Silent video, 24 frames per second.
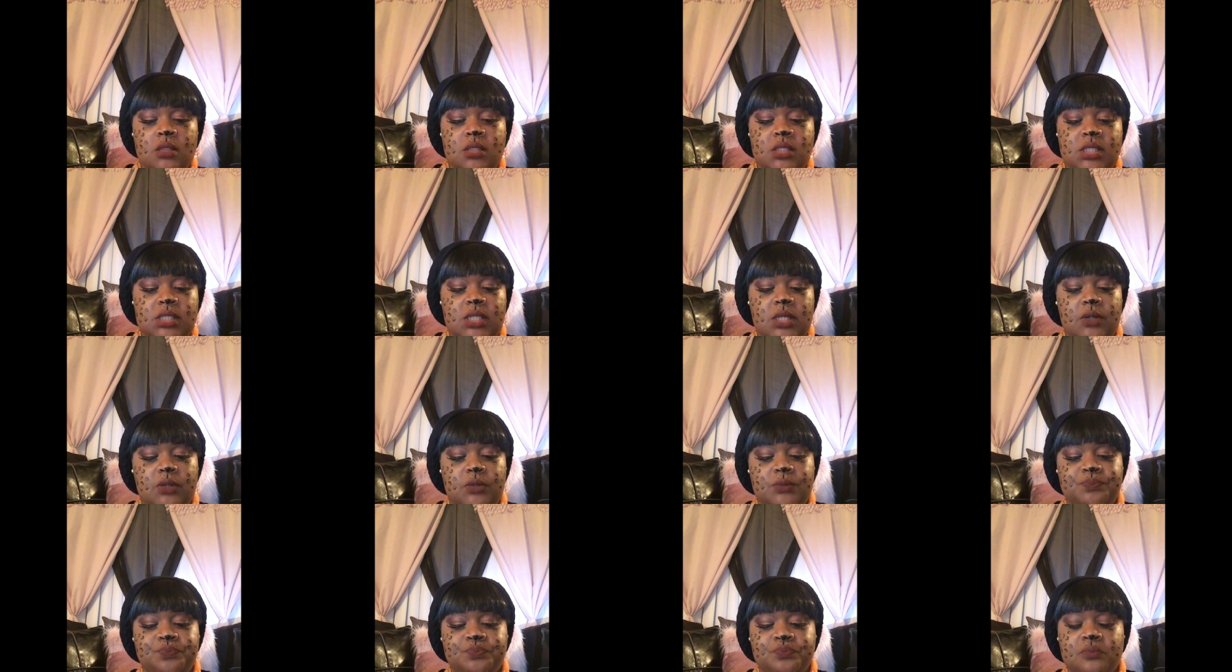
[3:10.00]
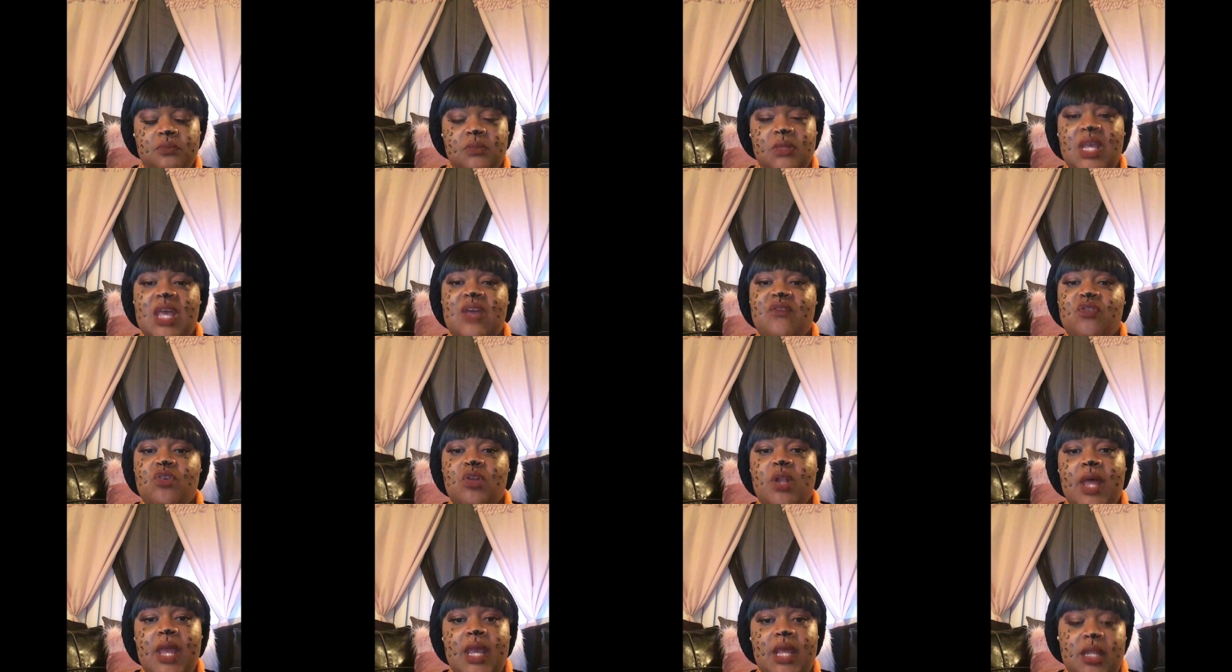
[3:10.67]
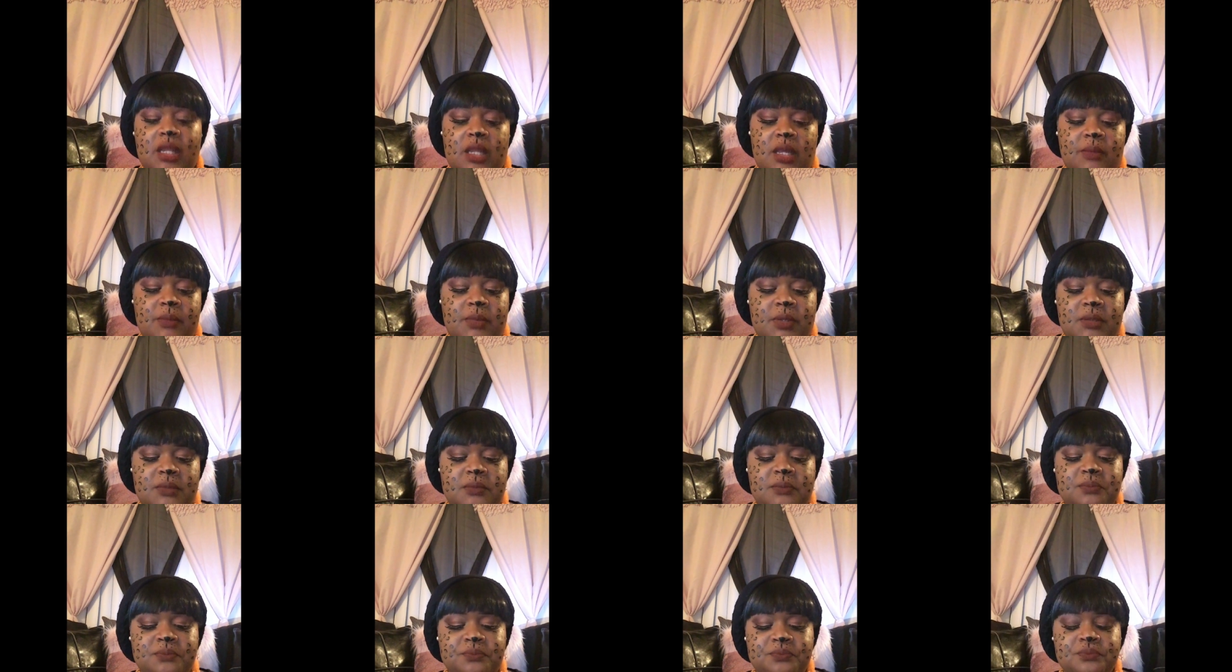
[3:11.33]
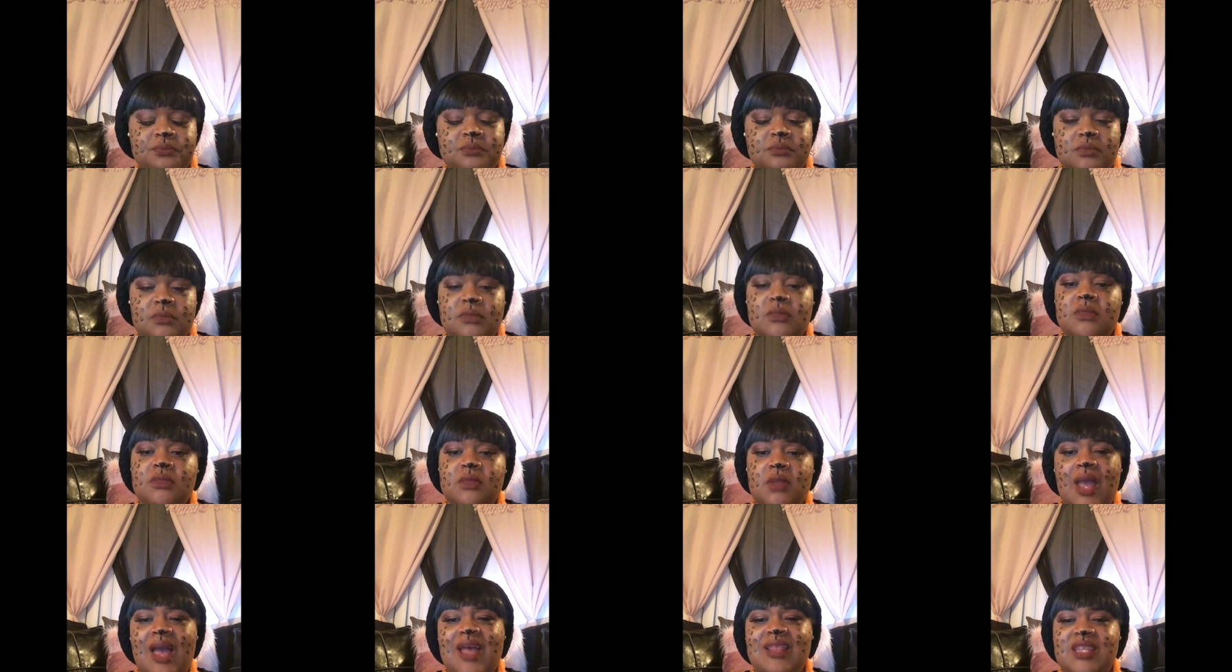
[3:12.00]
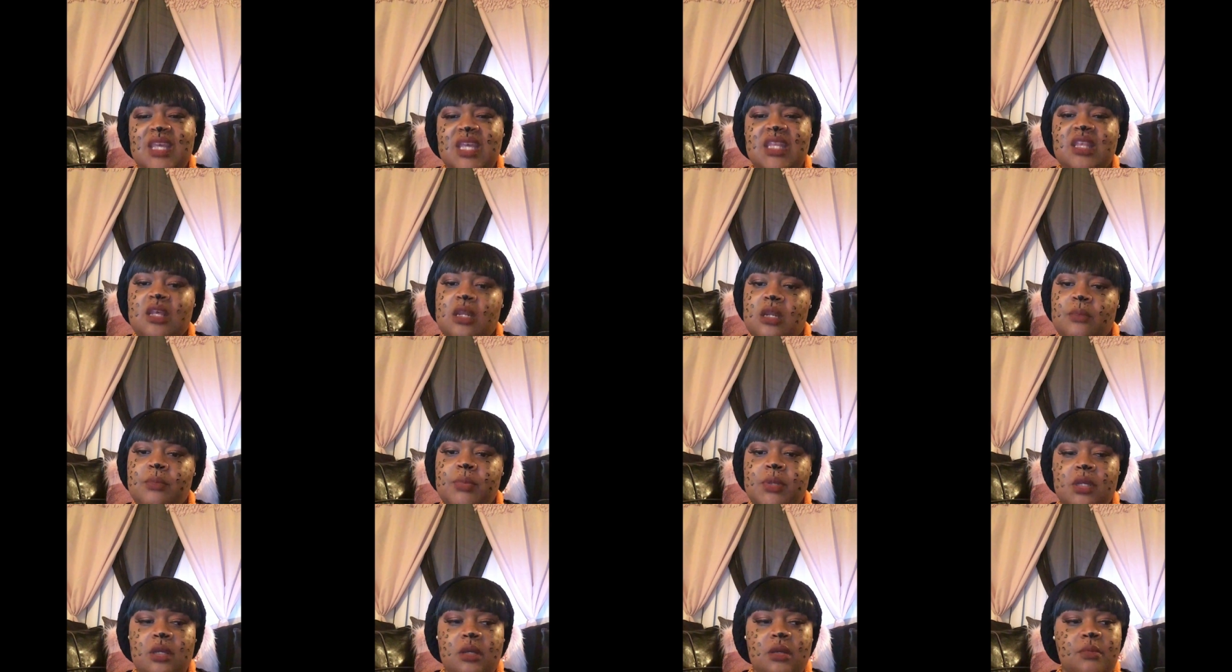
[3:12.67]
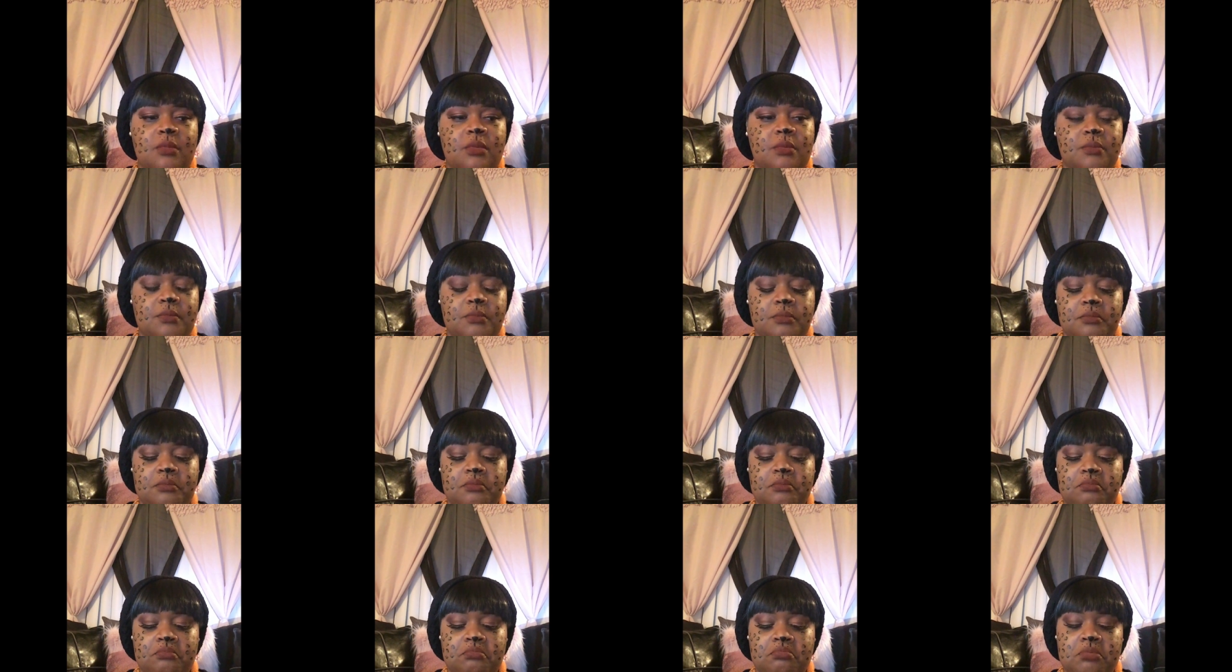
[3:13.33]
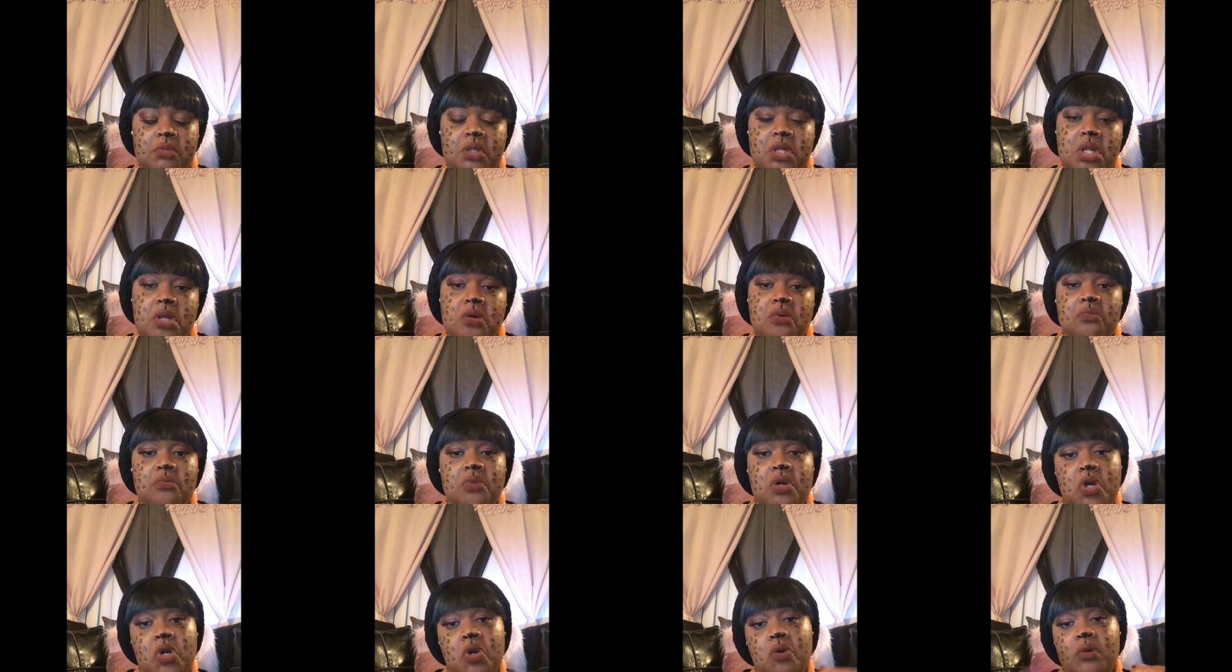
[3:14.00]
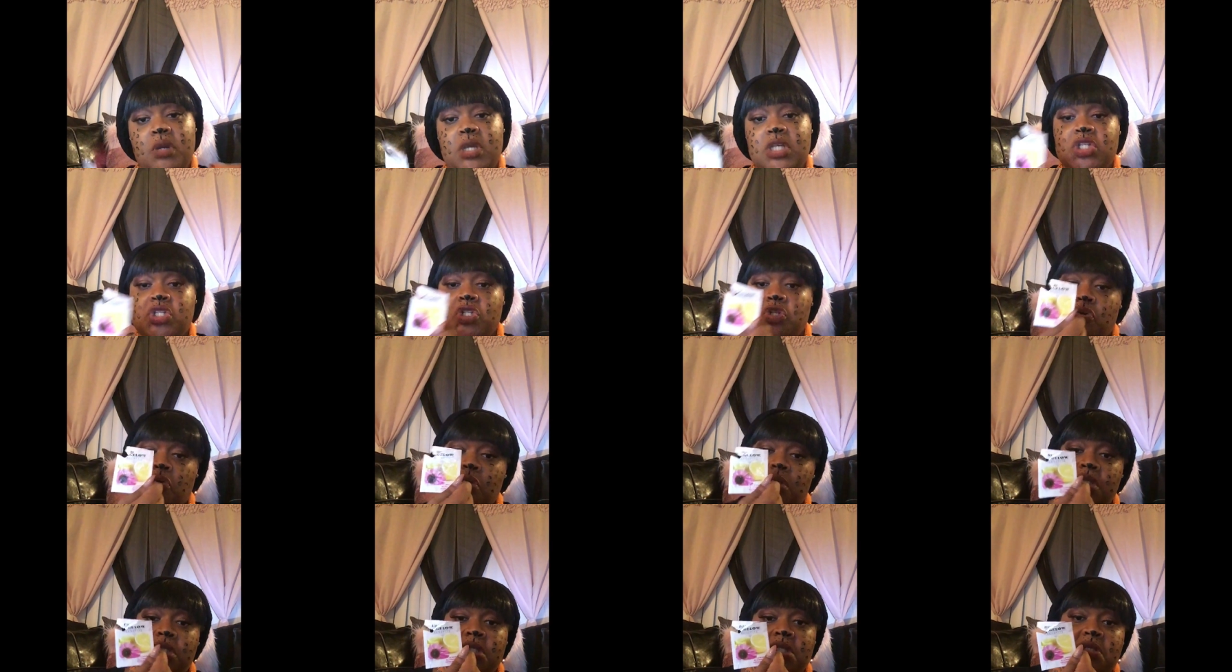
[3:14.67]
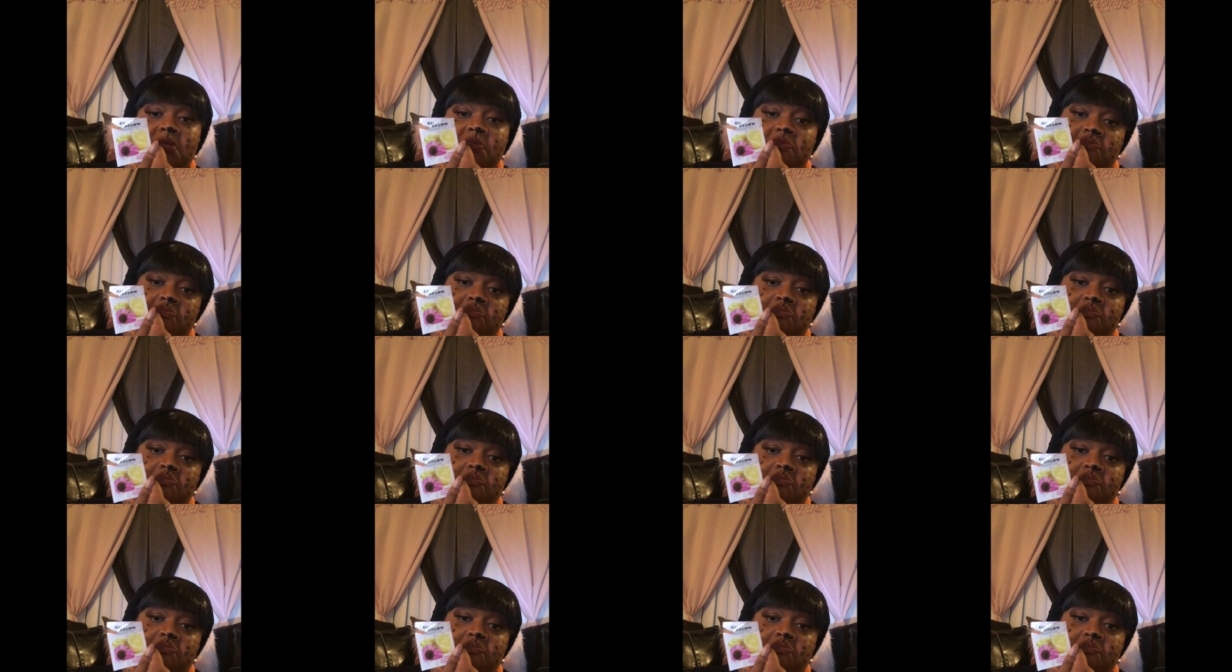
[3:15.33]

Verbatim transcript: So if you like lemon, I think that'll be a, you know, a great choice